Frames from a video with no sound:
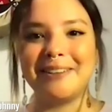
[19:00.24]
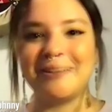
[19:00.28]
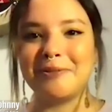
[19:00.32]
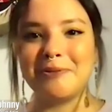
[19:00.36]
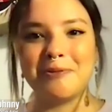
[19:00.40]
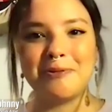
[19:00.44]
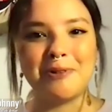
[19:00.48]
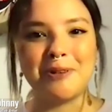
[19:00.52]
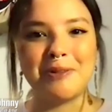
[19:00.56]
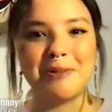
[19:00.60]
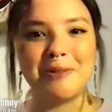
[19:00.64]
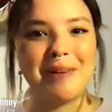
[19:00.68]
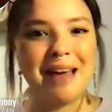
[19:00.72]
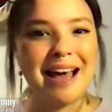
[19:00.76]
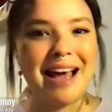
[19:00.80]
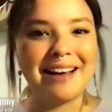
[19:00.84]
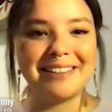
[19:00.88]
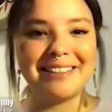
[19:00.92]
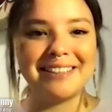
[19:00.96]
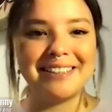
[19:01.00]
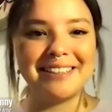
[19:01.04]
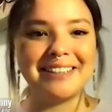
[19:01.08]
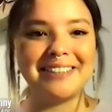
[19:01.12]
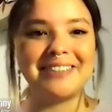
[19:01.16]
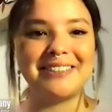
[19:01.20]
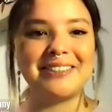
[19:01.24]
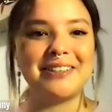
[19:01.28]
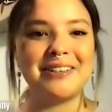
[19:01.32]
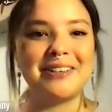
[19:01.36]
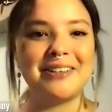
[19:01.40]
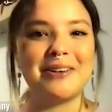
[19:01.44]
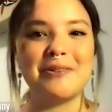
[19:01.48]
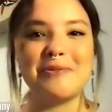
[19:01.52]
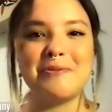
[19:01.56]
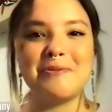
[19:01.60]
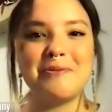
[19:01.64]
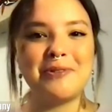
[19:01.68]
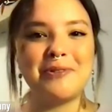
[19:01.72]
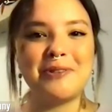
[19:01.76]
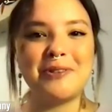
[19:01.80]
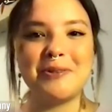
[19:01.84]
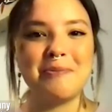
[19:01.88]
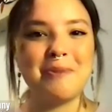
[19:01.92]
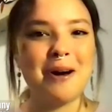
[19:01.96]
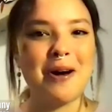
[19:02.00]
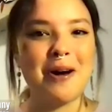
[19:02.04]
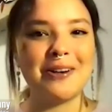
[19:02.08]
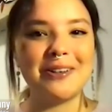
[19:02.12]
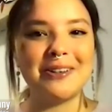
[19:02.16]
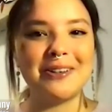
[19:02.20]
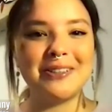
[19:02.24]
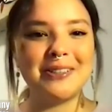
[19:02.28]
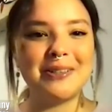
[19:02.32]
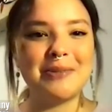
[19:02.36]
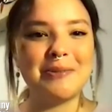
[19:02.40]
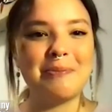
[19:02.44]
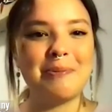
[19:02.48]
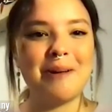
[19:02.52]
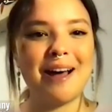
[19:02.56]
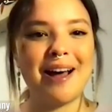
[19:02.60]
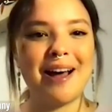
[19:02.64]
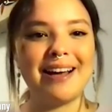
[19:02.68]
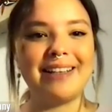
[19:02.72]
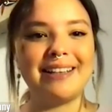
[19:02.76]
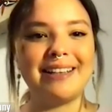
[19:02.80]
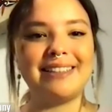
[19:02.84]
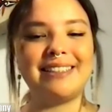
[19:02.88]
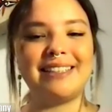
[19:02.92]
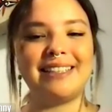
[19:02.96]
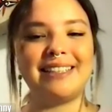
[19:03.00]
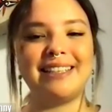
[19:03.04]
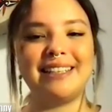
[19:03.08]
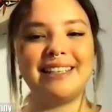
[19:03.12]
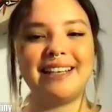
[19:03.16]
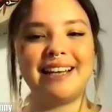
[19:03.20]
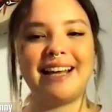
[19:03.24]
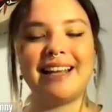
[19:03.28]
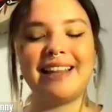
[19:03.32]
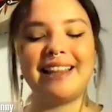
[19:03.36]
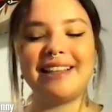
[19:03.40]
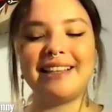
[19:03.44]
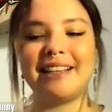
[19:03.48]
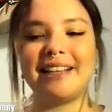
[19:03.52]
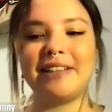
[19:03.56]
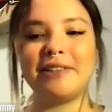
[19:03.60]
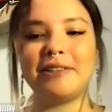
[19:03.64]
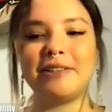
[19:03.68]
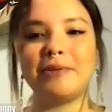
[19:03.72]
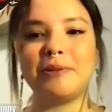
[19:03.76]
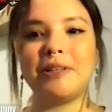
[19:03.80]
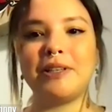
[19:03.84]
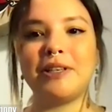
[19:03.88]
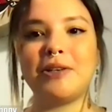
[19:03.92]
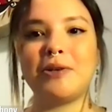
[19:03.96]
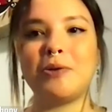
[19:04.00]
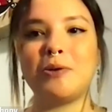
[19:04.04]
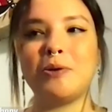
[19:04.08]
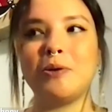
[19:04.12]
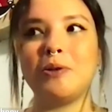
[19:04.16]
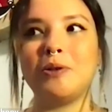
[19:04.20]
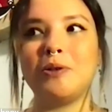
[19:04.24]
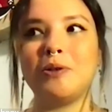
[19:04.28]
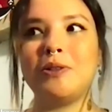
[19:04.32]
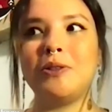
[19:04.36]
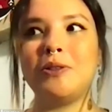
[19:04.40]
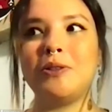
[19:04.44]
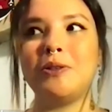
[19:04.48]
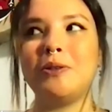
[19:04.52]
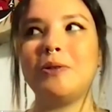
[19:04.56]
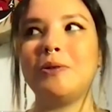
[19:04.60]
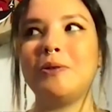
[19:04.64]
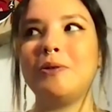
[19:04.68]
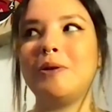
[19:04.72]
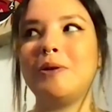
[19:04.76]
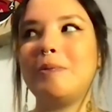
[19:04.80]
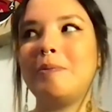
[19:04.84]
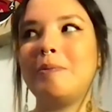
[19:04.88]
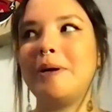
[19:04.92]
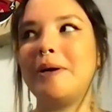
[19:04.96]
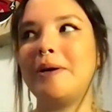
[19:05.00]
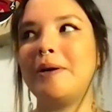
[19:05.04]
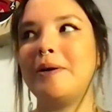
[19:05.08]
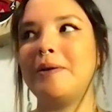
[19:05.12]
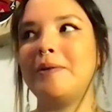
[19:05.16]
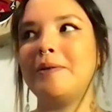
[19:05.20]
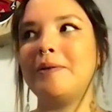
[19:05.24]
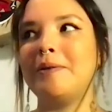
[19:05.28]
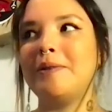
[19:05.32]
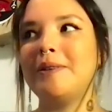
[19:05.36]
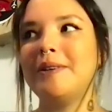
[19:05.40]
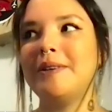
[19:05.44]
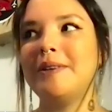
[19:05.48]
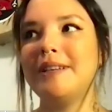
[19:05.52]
with access to modern supplies, and I think that's really cool too about